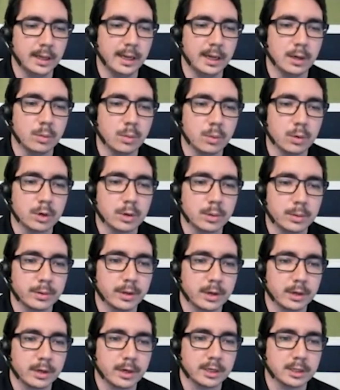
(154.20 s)
work with
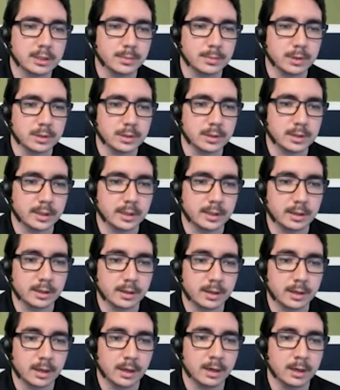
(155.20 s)
our customers on
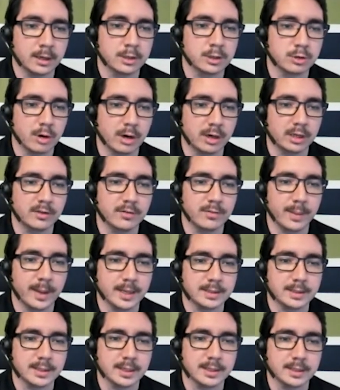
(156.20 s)
a constructive
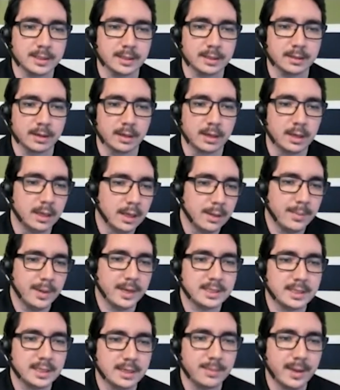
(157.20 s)
basis and
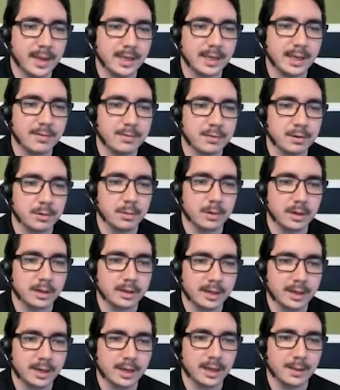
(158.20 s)
basically make
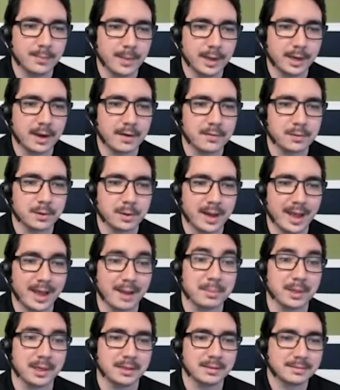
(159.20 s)
everyone
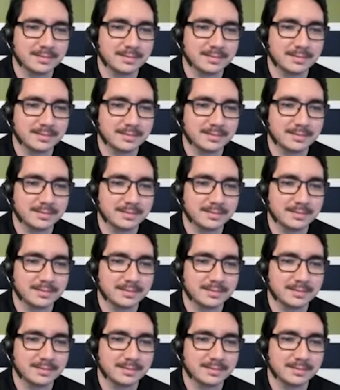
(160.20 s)
happy.